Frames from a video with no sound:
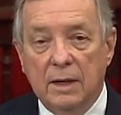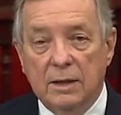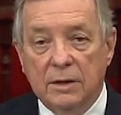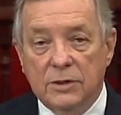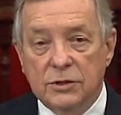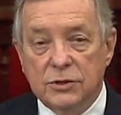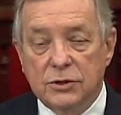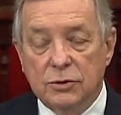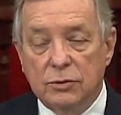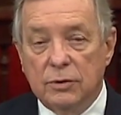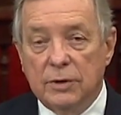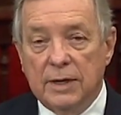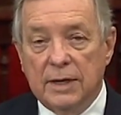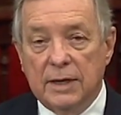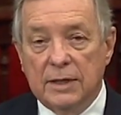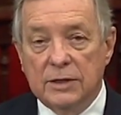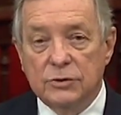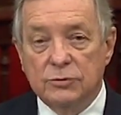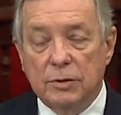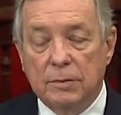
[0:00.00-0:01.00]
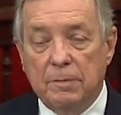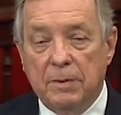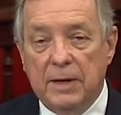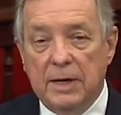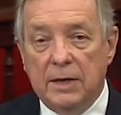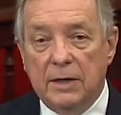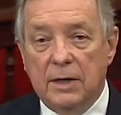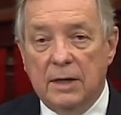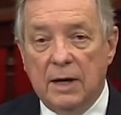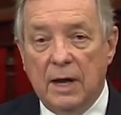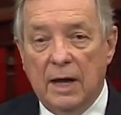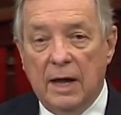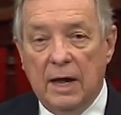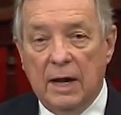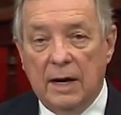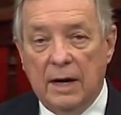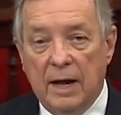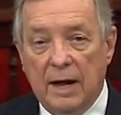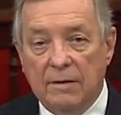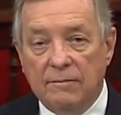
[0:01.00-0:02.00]
The story is repeated
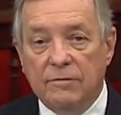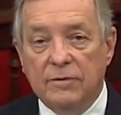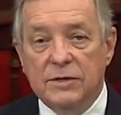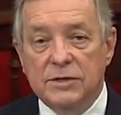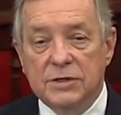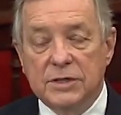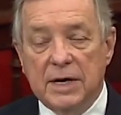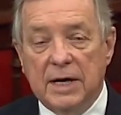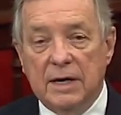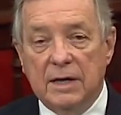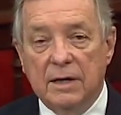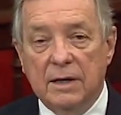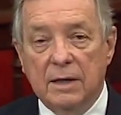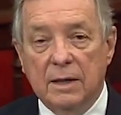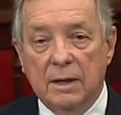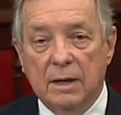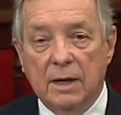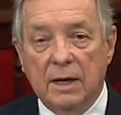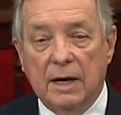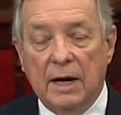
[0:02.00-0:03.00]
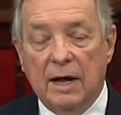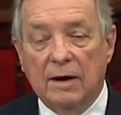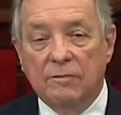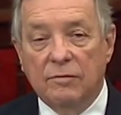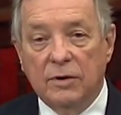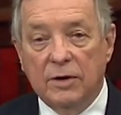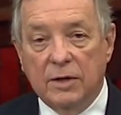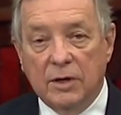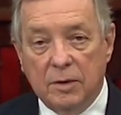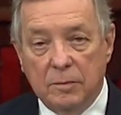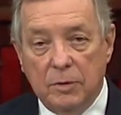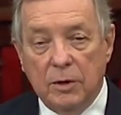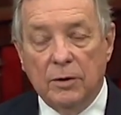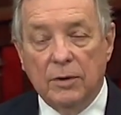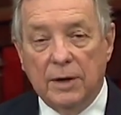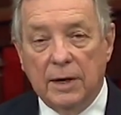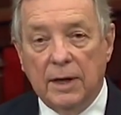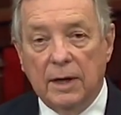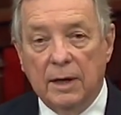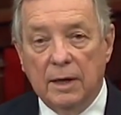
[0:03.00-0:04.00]
in every state and every
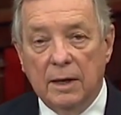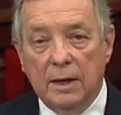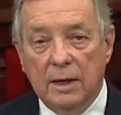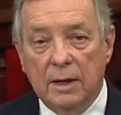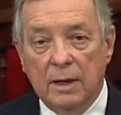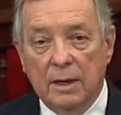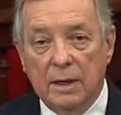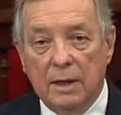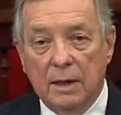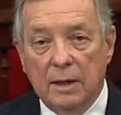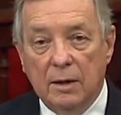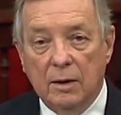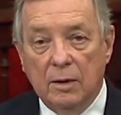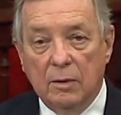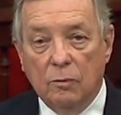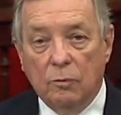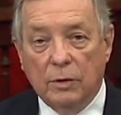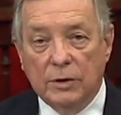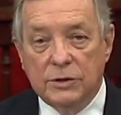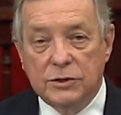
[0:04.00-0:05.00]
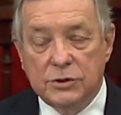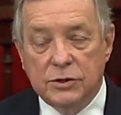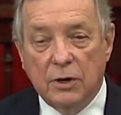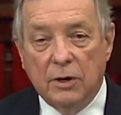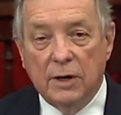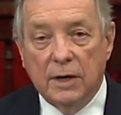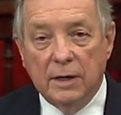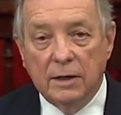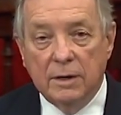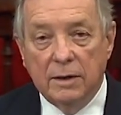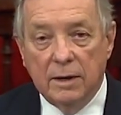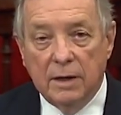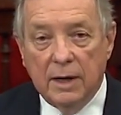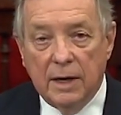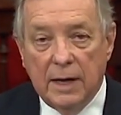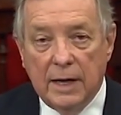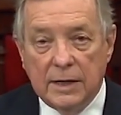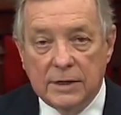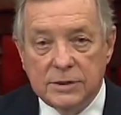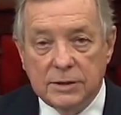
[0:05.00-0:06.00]
community. What started
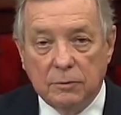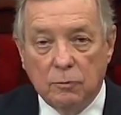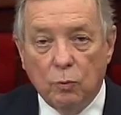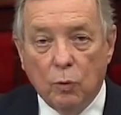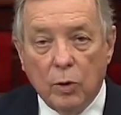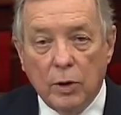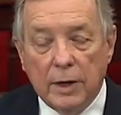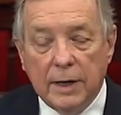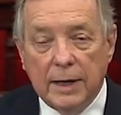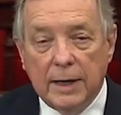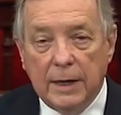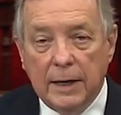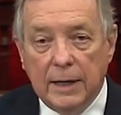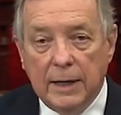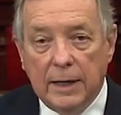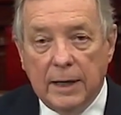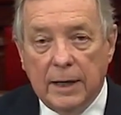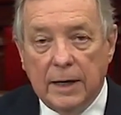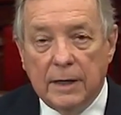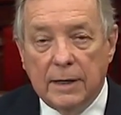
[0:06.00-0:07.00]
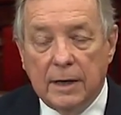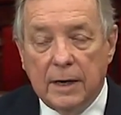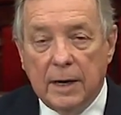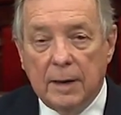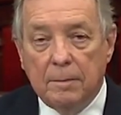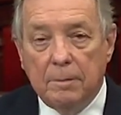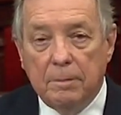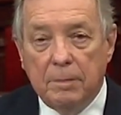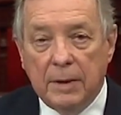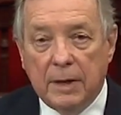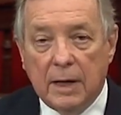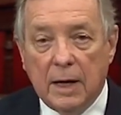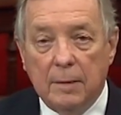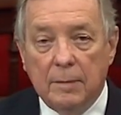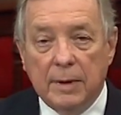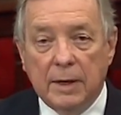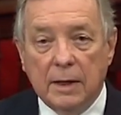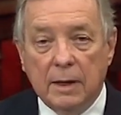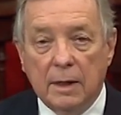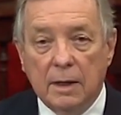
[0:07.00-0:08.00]
as a worry ended up
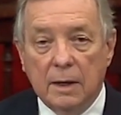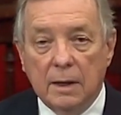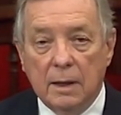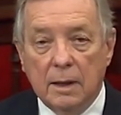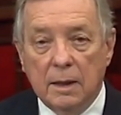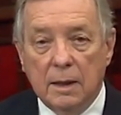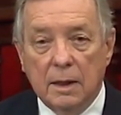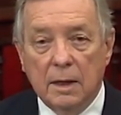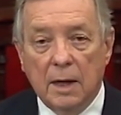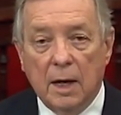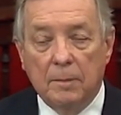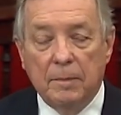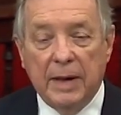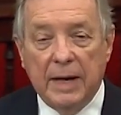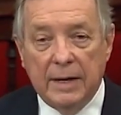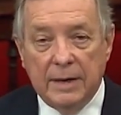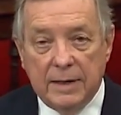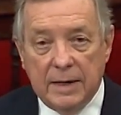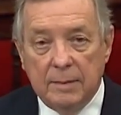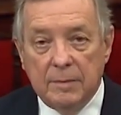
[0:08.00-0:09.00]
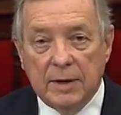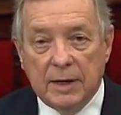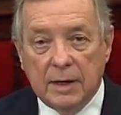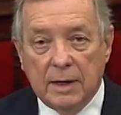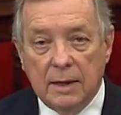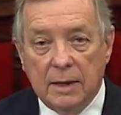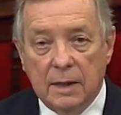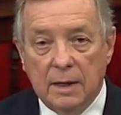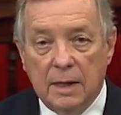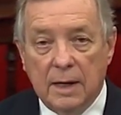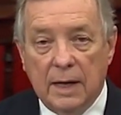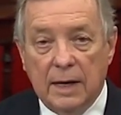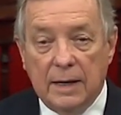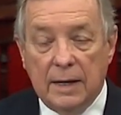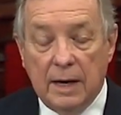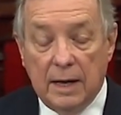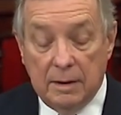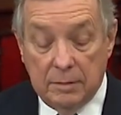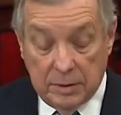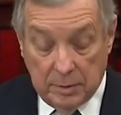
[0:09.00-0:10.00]
becoming a pandemic
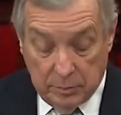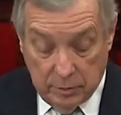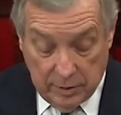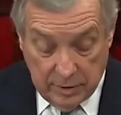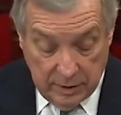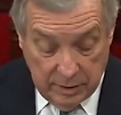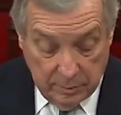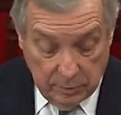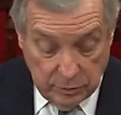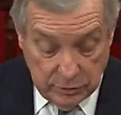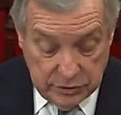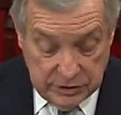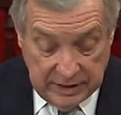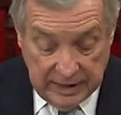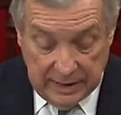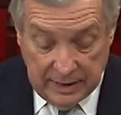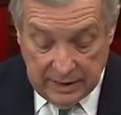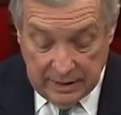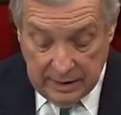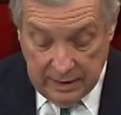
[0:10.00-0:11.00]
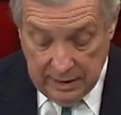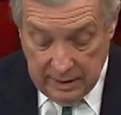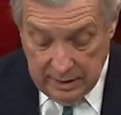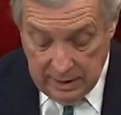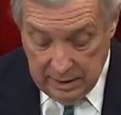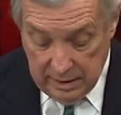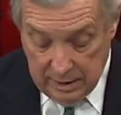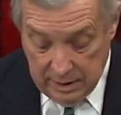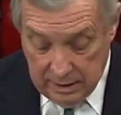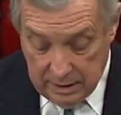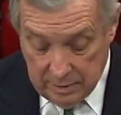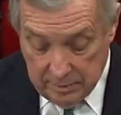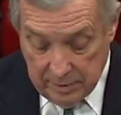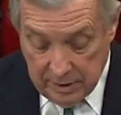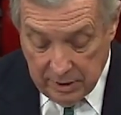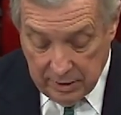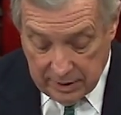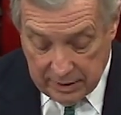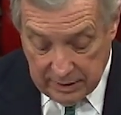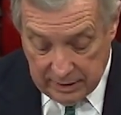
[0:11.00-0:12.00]
and the, one of the most deadly in
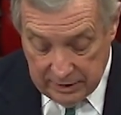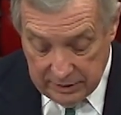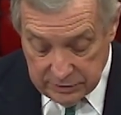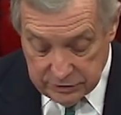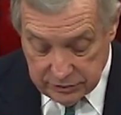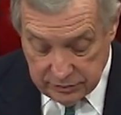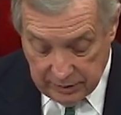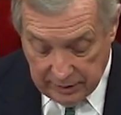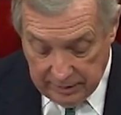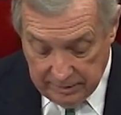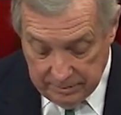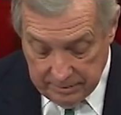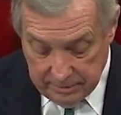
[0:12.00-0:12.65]
American history.